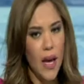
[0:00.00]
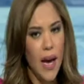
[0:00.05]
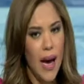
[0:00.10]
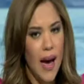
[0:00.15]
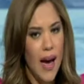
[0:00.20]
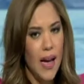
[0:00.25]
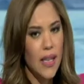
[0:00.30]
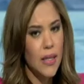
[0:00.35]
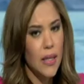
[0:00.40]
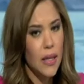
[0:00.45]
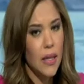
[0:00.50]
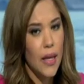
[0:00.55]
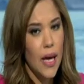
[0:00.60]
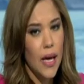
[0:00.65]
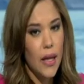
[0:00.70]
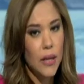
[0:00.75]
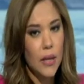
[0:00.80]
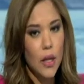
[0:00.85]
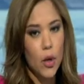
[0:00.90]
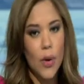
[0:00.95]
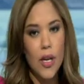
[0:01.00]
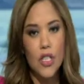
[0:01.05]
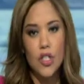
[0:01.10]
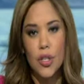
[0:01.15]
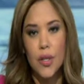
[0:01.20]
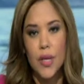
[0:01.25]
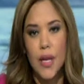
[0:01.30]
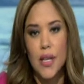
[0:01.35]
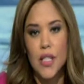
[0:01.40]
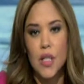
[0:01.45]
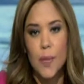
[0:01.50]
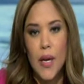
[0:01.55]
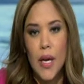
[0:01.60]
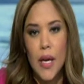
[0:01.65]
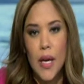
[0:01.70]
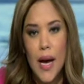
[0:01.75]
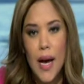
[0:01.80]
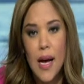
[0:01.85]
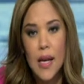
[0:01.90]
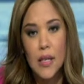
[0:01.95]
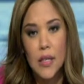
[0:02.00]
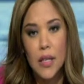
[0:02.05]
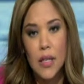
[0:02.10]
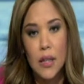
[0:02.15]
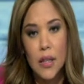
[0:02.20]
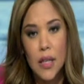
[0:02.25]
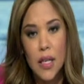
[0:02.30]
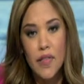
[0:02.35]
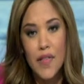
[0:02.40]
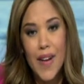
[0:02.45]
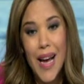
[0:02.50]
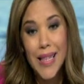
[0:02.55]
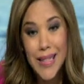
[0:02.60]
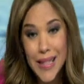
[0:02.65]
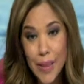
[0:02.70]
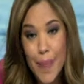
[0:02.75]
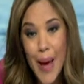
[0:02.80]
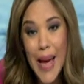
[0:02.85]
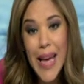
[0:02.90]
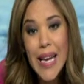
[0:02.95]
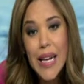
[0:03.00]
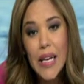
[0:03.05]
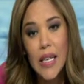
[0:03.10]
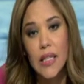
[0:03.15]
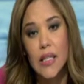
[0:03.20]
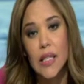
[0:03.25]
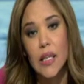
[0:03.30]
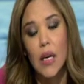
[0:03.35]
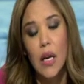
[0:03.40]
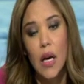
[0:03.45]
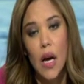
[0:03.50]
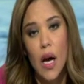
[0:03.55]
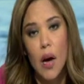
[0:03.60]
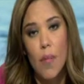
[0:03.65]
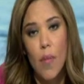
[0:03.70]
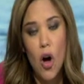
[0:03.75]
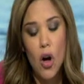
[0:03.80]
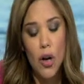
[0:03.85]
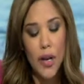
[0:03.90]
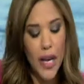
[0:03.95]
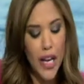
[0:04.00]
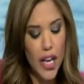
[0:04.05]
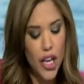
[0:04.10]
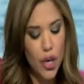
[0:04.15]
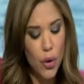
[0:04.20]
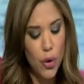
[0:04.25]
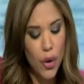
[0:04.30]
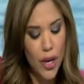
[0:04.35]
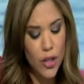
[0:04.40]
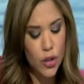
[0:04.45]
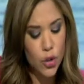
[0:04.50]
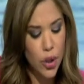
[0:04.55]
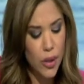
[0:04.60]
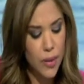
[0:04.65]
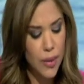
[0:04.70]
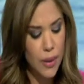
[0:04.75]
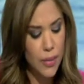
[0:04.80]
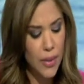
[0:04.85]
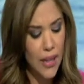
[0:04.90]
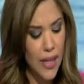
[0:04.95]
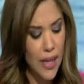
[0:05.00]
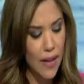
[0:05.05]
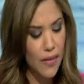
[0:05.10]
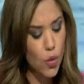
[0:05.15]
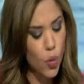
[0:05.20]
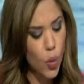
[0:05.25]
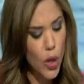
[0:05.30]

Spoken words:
asked, that is the question that is being asked and, in fact, debated among EU countries themselves.